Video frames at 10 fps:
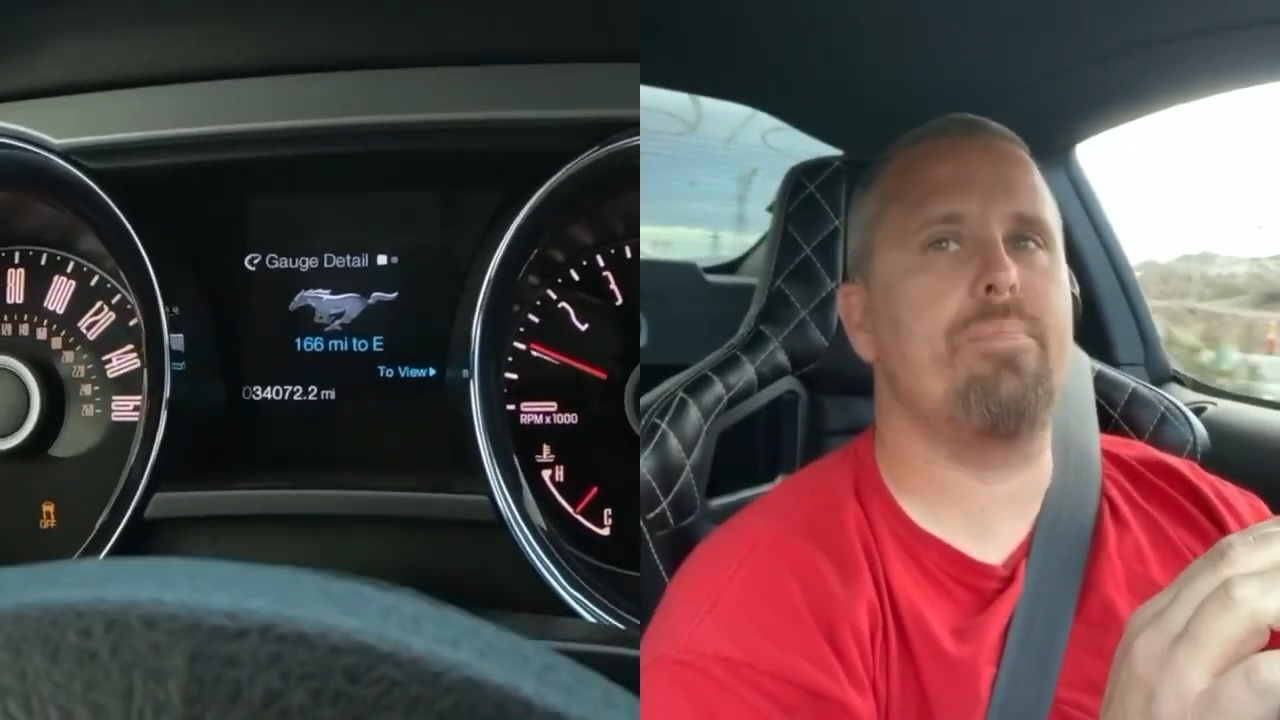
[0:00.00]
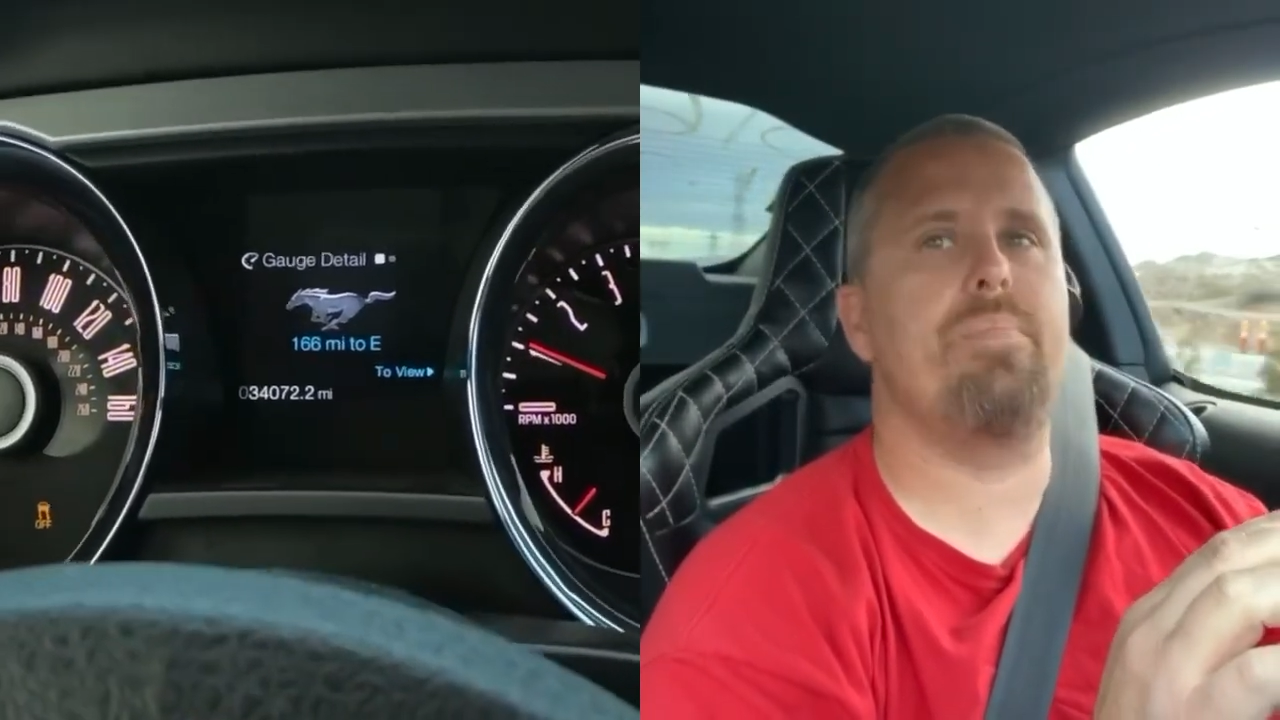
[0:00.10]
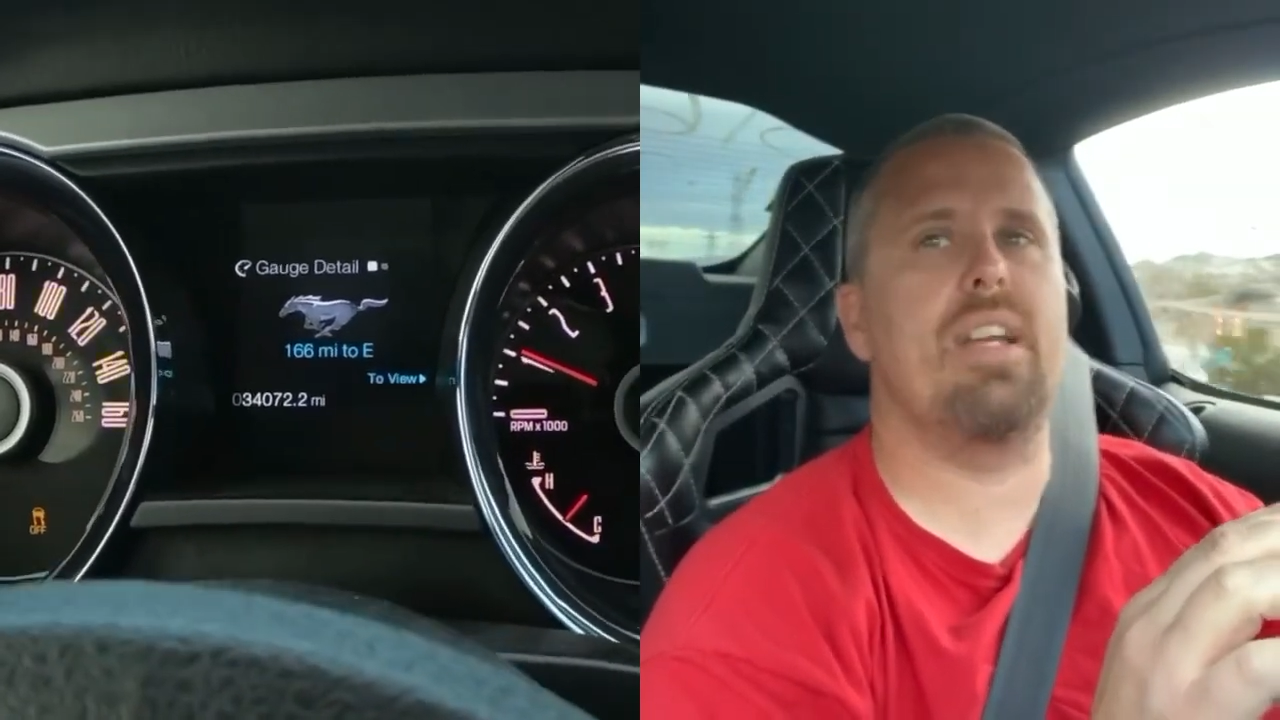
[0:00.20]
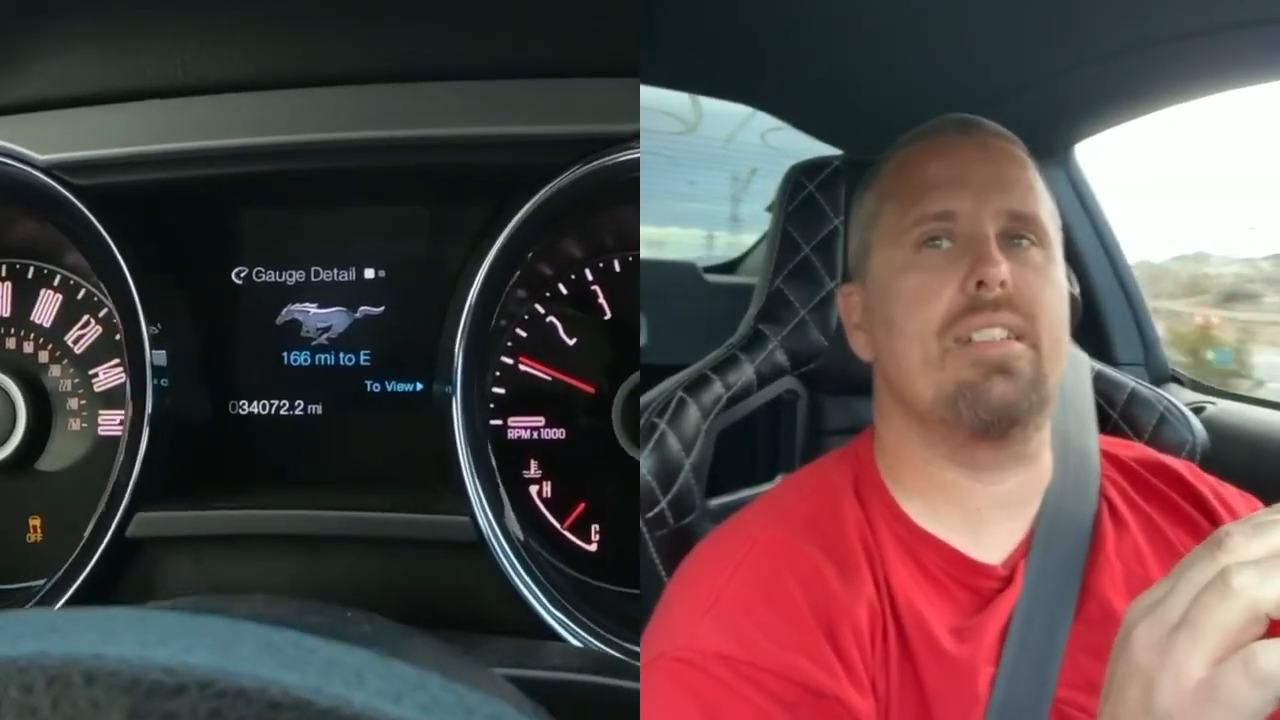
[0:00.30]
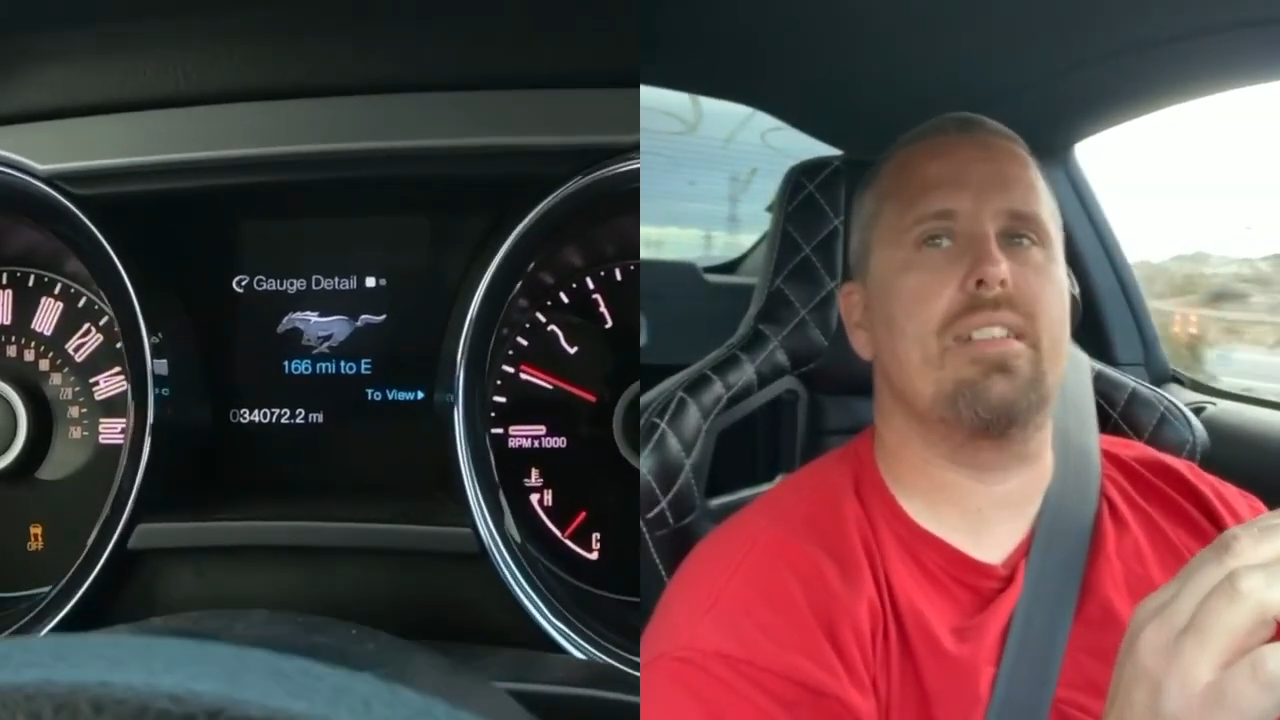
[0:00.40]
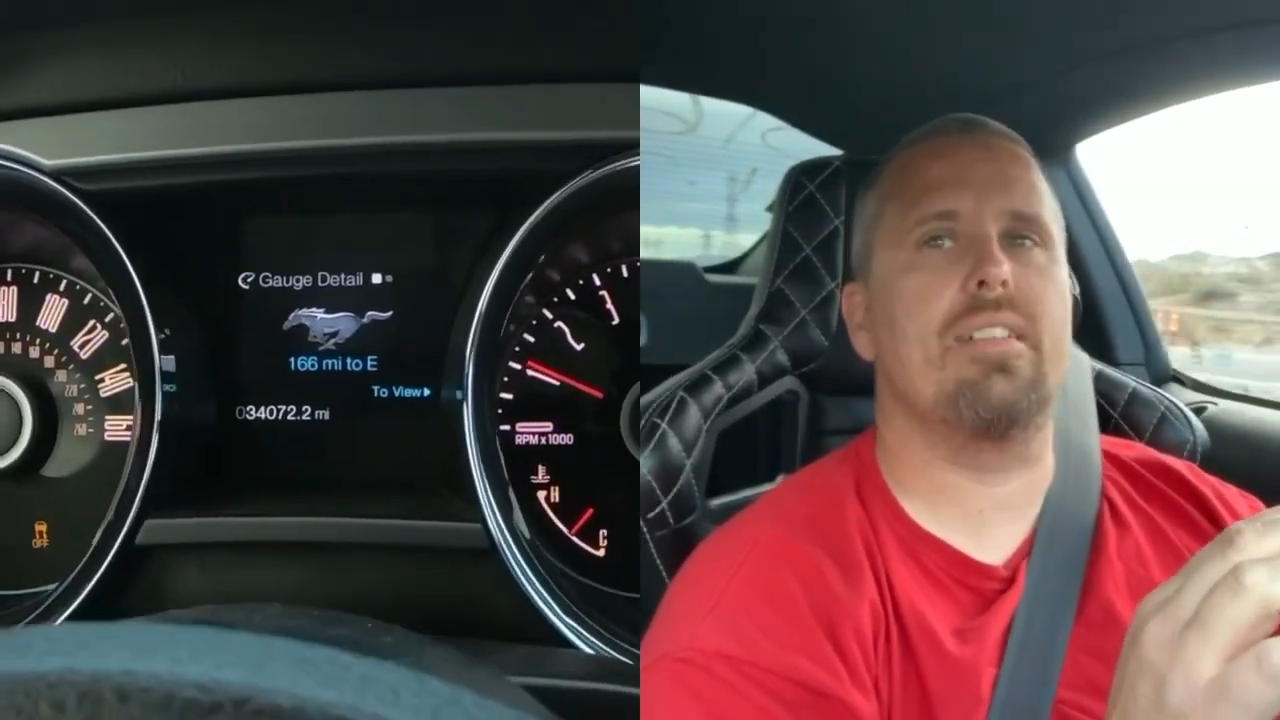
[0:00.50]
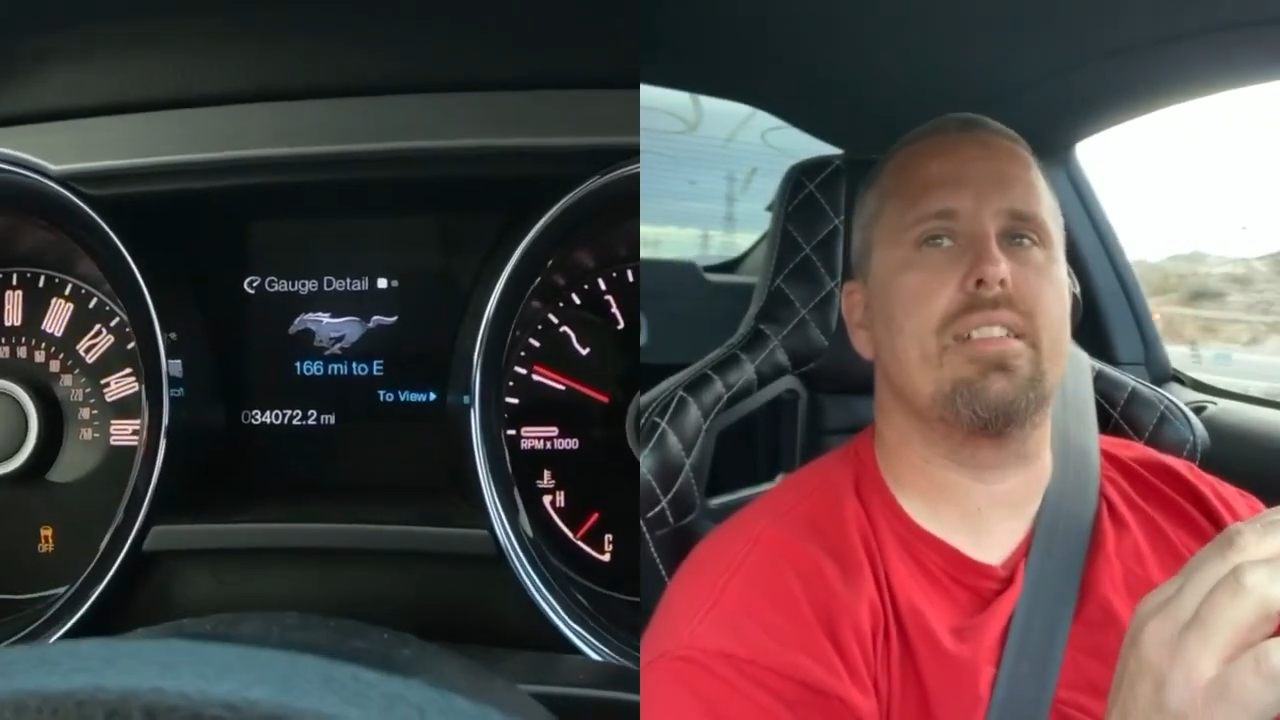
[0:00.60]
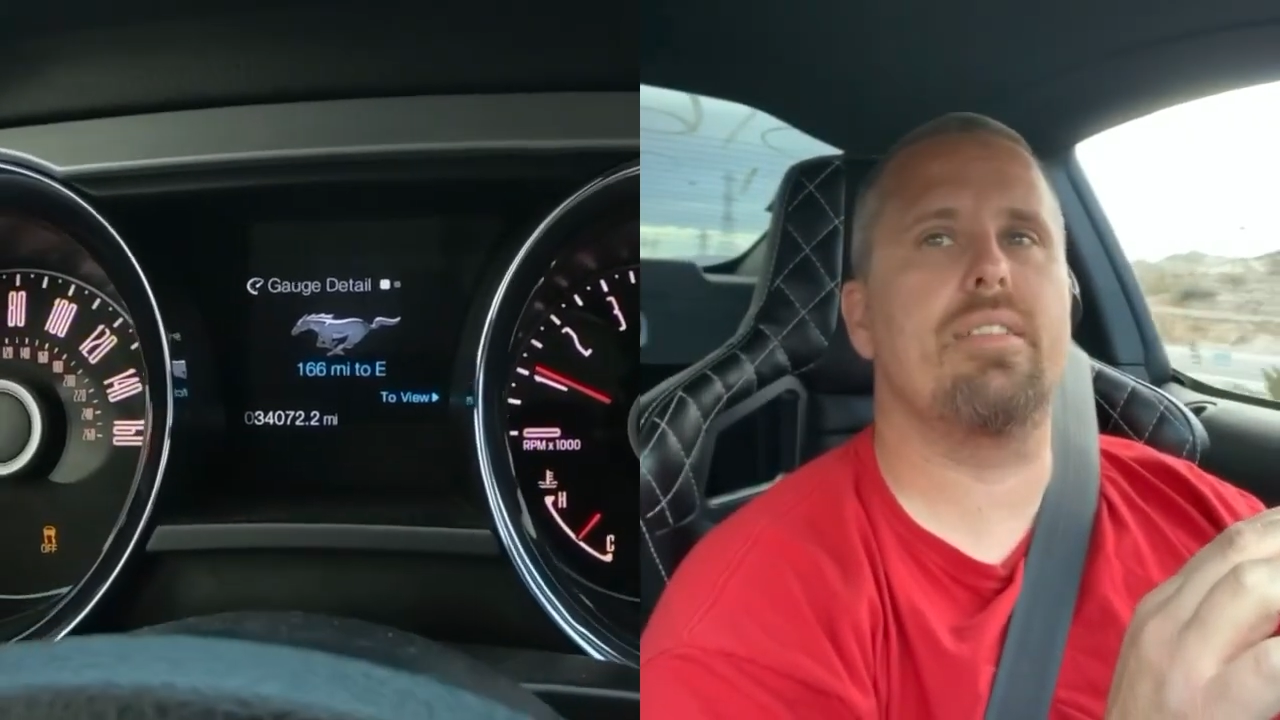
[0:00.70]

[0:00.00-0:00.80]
pace here and see what it